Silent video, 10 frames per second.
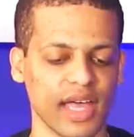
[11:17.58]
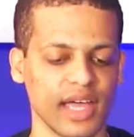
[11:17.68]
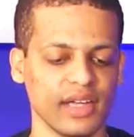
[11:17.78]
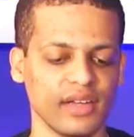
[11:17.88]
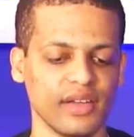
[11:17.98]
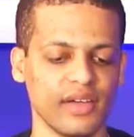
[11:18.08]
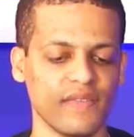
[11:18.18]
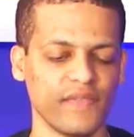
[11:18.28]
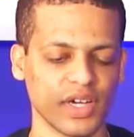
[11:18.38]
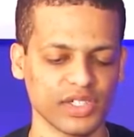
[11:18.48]
that
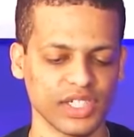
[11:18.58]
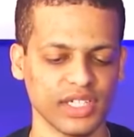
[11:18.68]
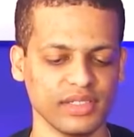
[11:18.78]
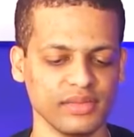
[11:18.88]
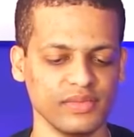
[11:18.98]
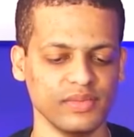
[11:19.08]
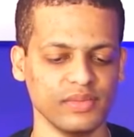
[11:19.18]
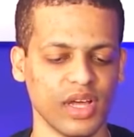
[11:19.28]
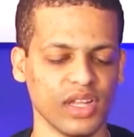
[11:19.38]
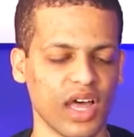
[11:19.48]
function
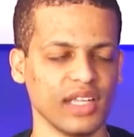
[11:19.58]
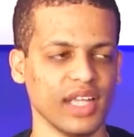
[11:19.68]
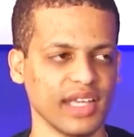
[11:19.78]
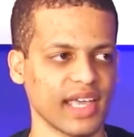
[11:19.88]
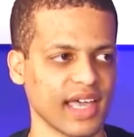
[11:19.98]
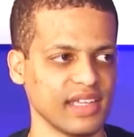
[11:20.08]
a lot like